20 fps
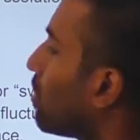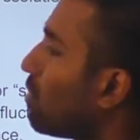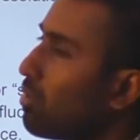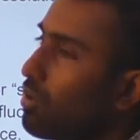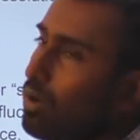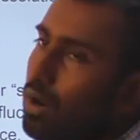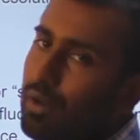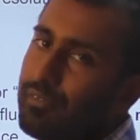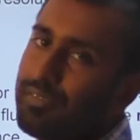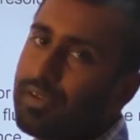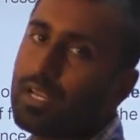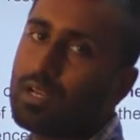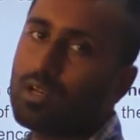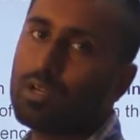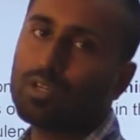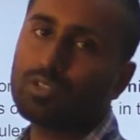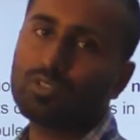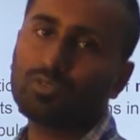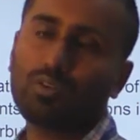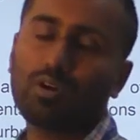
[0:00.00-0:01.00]
goal of
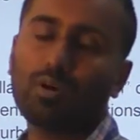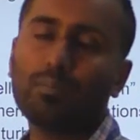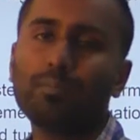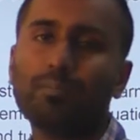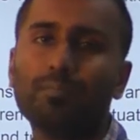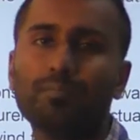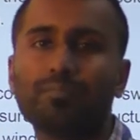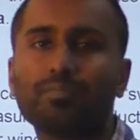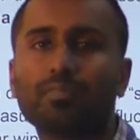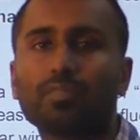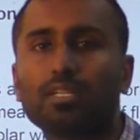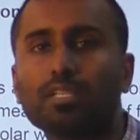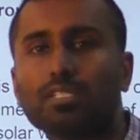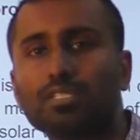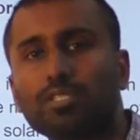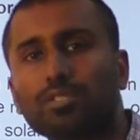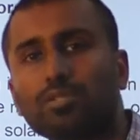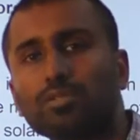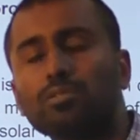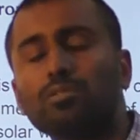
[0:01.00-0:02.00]
helioswarm
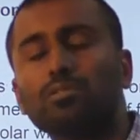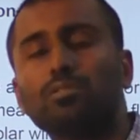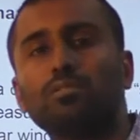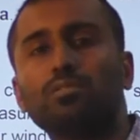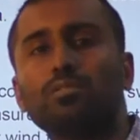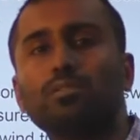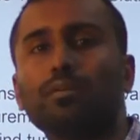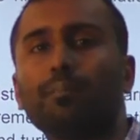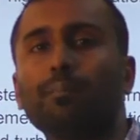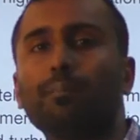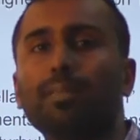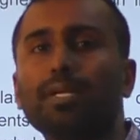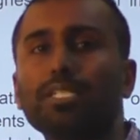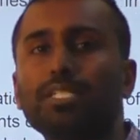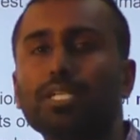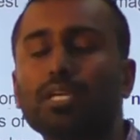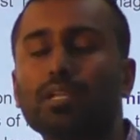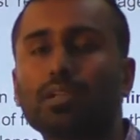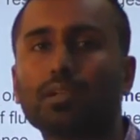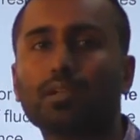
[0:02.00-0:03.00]
is to
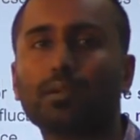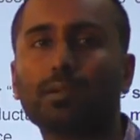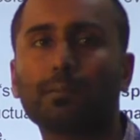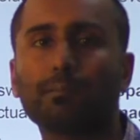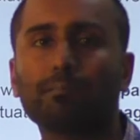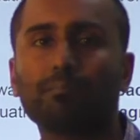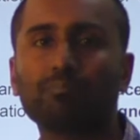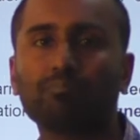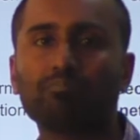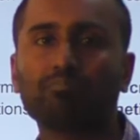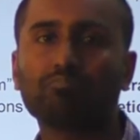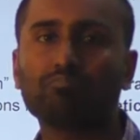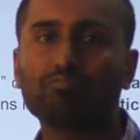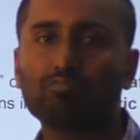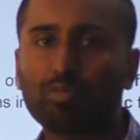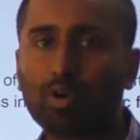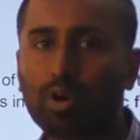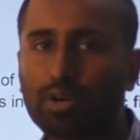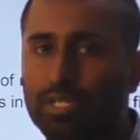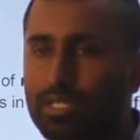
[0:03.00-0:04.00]
measure
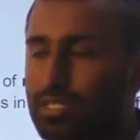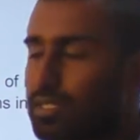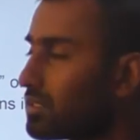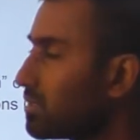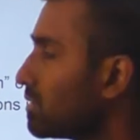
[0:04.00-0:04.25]
what